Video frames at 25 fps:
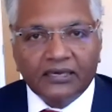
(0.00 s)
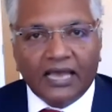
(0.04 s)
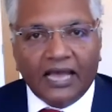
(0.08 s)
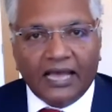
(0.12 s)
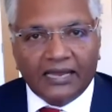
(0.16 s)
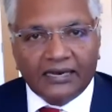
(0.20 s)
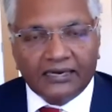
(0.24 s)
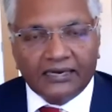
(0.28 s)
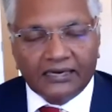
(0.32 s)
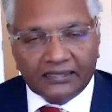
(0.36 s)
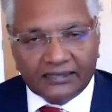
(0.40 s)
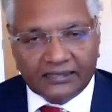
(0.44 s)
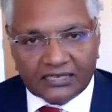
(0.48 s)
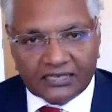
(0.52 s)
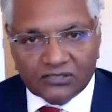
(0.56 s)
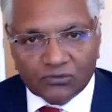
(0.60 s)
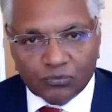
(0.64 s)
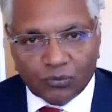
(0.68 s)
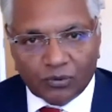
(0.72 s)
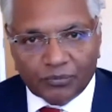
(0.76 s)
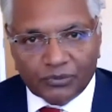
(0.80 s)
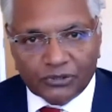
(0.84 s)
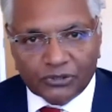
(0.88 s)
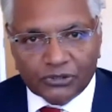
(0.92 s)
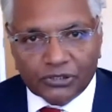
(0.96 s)
And that's
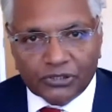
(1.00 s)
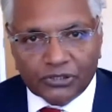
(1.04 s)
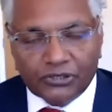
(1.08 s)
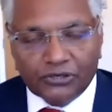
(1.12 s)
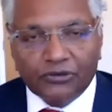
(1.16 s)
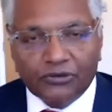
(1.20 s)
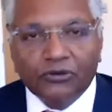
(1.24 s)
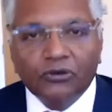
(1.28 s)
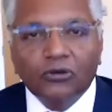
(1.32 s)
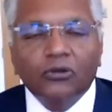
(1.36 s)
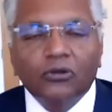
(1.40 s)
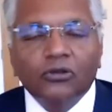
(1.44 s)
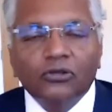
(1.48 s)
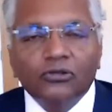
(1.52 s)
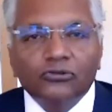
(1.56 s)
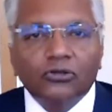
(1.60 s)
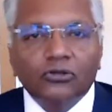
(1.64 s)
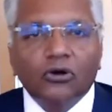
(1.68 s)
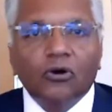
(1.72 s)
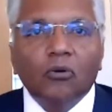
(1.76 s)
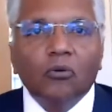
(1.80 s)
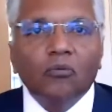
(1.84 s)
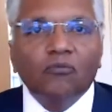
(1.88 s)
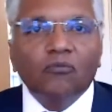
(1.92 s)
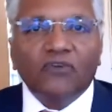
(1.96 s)
what we should do.
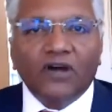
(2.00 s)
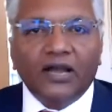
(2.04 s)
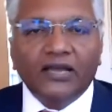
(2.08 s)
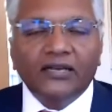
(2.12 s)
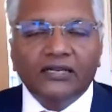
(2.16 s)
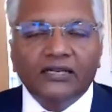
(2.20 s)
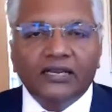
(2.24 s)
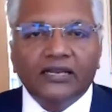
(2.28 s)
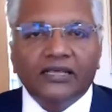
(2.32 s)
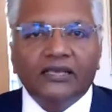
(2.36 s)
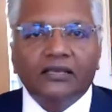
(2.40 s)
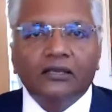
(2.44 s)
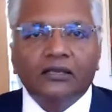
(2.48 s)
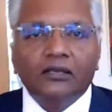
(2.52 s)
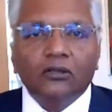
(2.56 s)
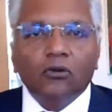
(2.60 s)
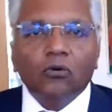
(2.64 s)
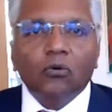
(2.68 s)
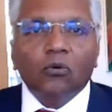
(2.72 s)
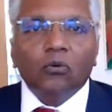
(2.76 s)
So finally,